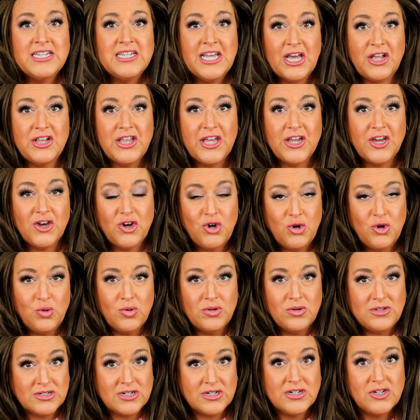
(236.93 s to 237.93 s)
till it
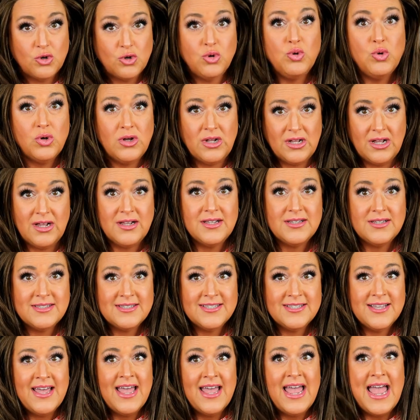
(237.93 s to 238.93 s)

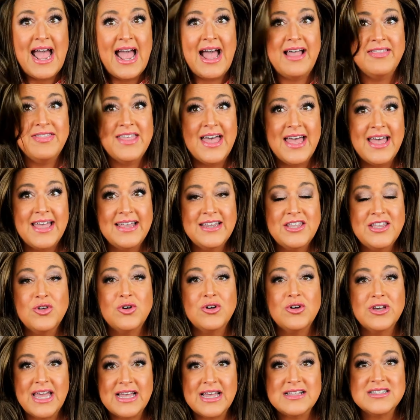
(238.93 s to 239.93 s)
cools, and then
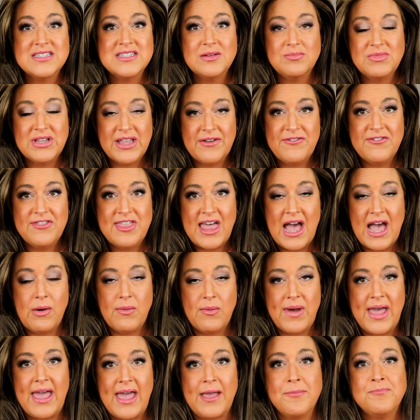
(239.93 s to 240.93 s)
you'll get some lift
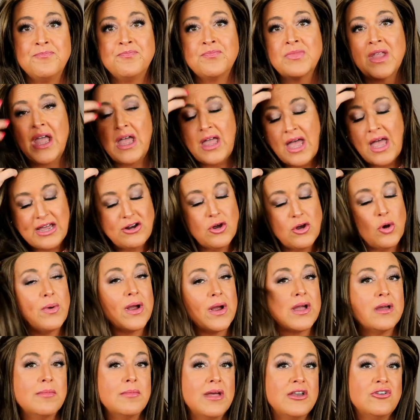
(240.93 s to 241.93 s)
that way. I don't
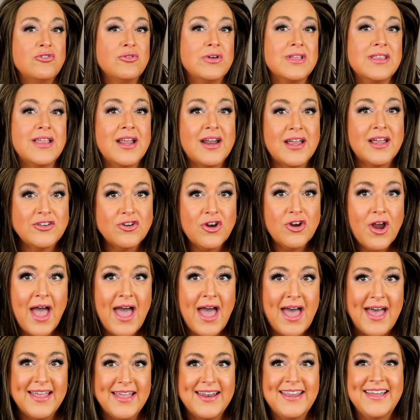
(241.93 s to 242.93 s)
recommend doing that on your
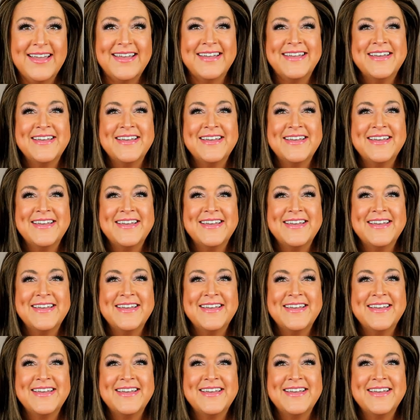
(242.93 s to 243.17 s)
head,